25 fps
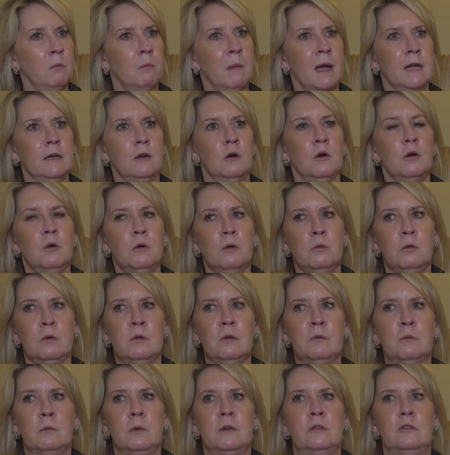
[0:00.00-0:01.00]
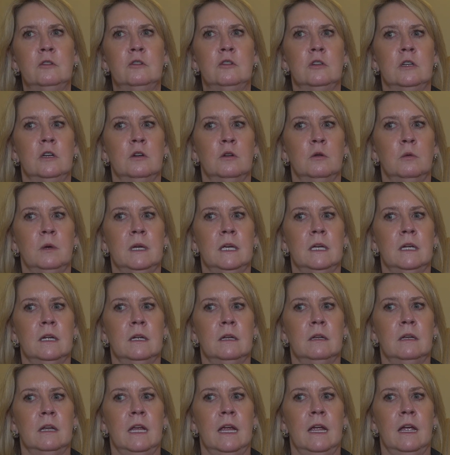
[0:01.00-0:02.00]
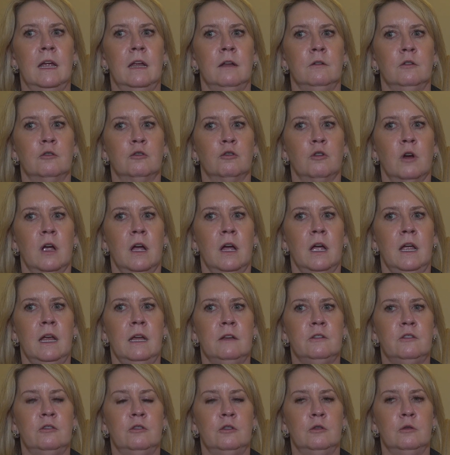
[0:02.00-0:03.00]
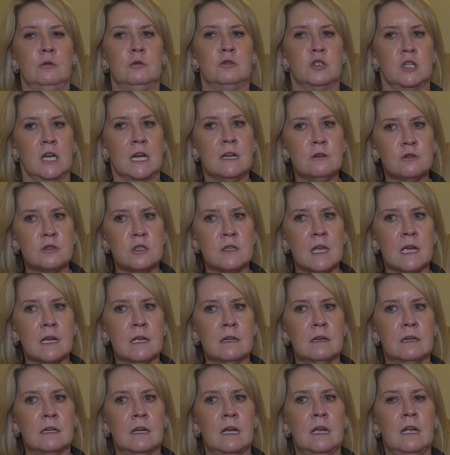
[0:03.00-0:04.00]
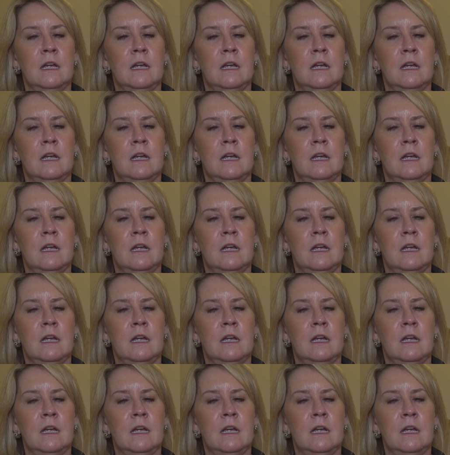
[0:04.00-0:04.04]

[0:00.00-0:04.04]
my goal was to go in and try to change that.